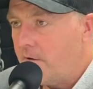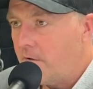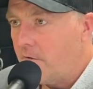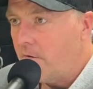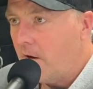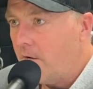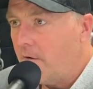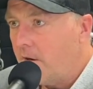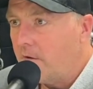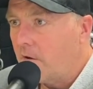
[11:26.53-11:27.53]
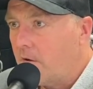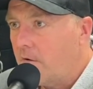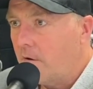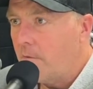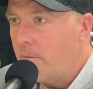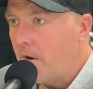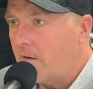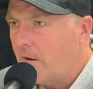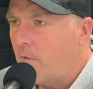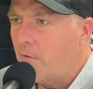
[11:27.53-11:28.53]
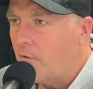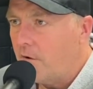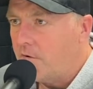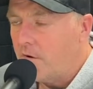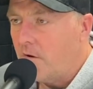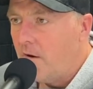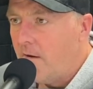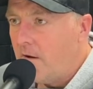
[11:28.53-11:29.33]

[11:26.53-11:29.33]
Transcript: So underneath, took my puck like we were doing a drill.